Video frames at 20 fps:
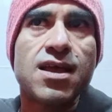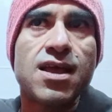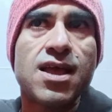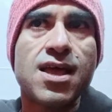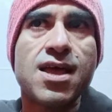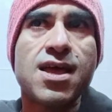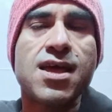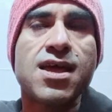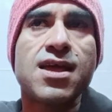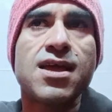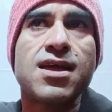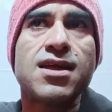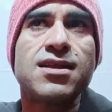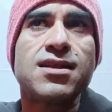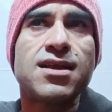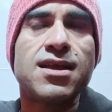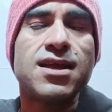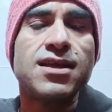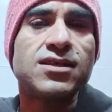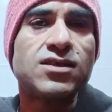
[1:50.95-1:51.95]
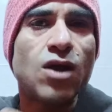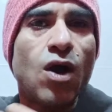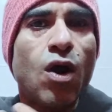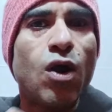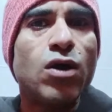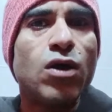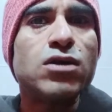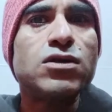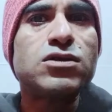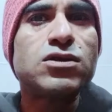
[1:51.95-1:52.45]
and is
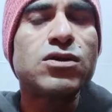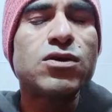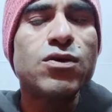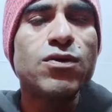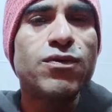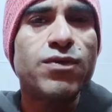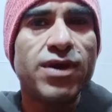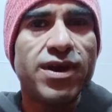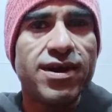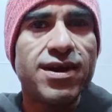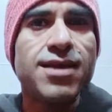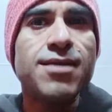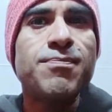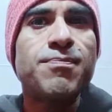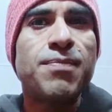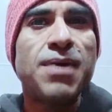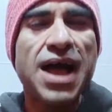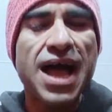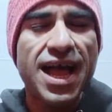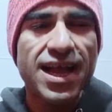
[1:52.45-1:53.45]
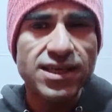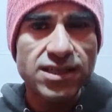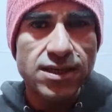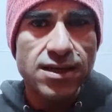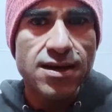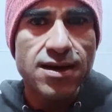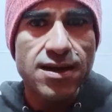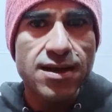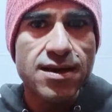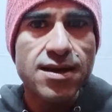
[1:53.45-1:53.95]
also very
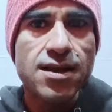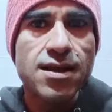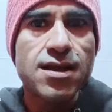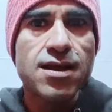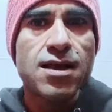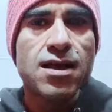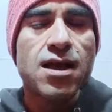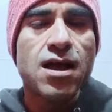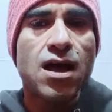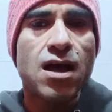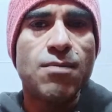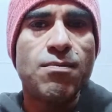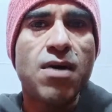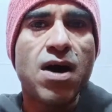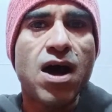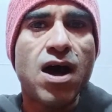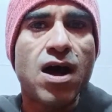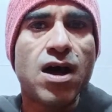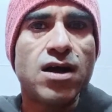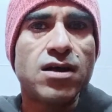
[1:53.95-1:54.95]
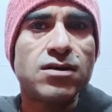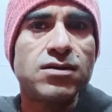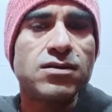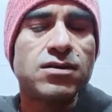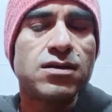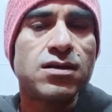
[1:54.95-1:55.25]
passionate about